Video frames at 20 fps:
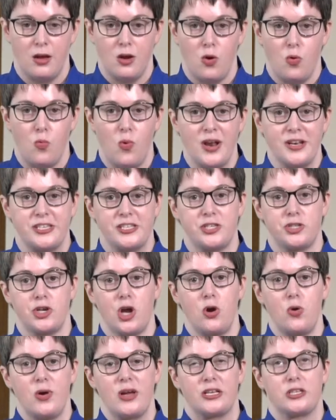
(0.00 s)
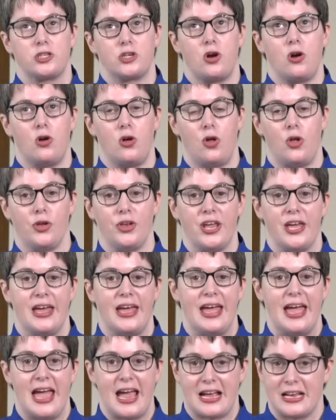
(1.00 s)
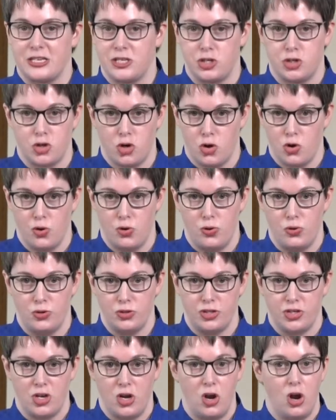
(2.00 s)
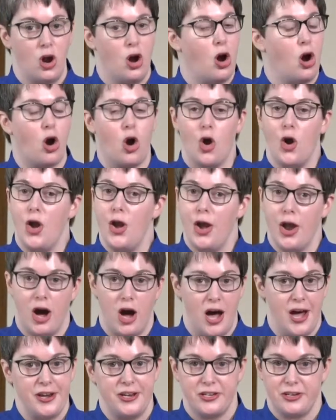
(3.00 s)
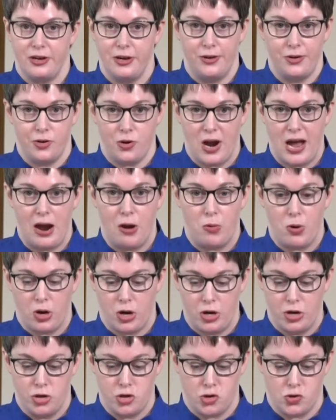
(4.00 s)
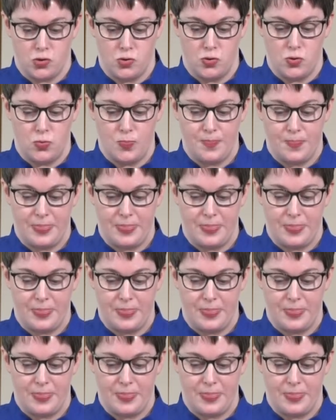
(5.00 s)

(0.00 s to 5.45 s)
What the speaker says: What Stoics called externals are not under our control.